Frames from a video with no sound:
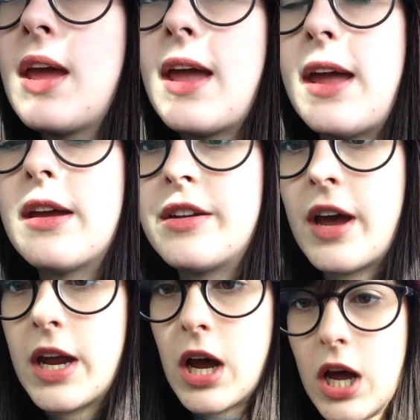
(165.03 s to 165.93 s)
and
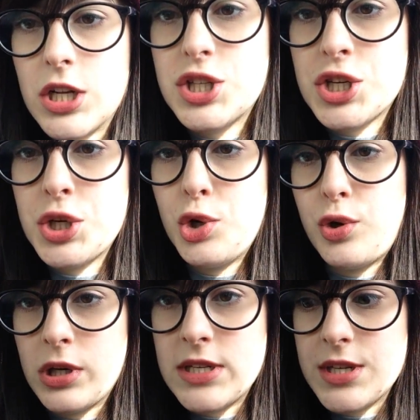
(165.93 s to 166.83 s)
I got two
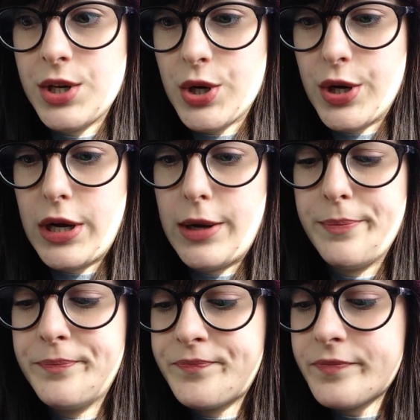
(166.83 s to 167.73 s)
cookies and
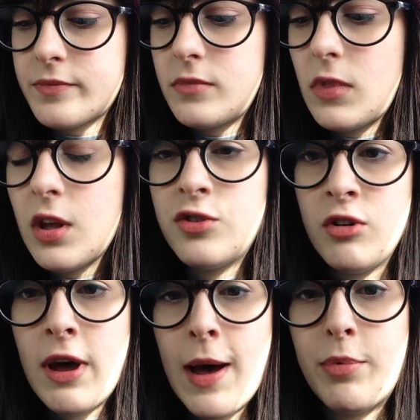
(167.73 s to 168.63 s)
cream,
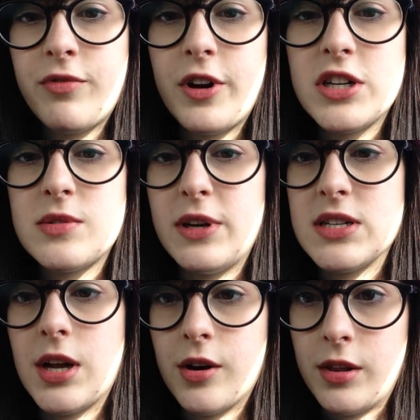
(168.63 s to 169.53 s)
two apple fritters
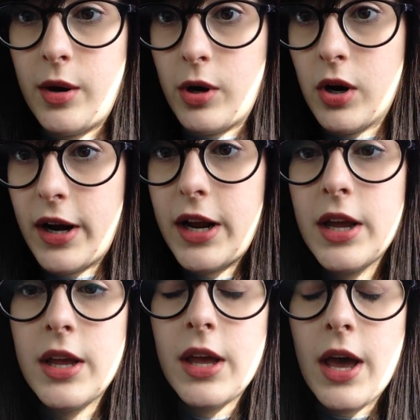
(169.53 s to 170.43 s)
because I heard they were great.
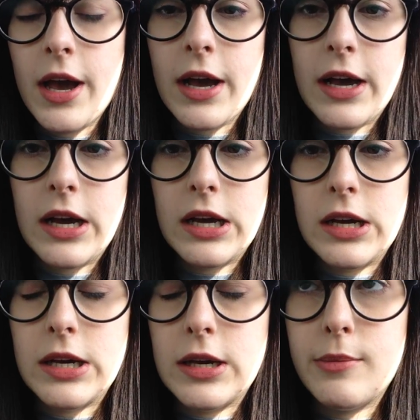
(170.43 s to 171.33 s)

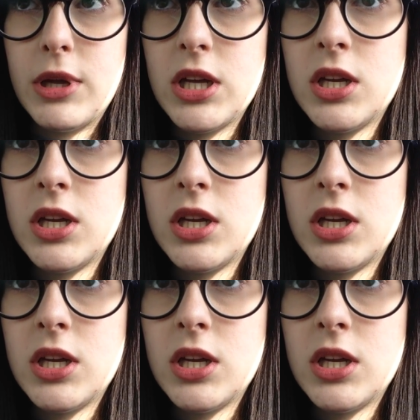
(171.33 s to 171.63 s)
Um,